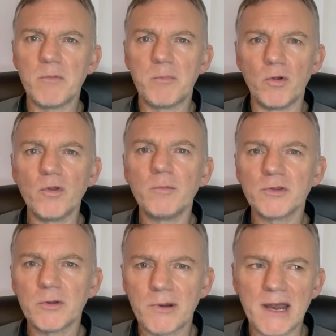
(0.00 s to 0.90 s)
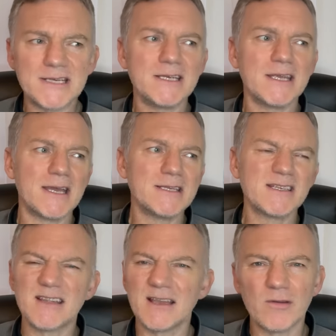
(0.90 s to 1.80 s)
We're putting them under pressure.
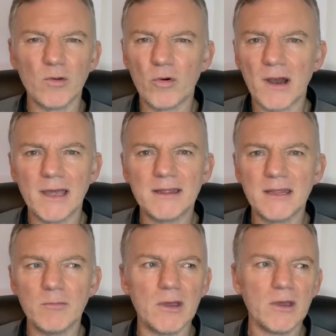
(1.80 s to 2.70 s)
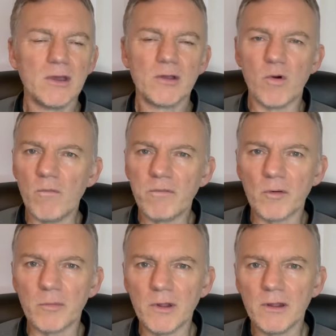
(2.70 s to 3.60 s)
United didn't look like they were
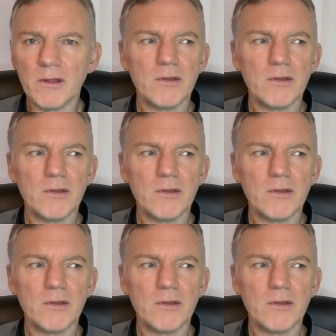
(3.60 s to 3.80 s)
comfortable.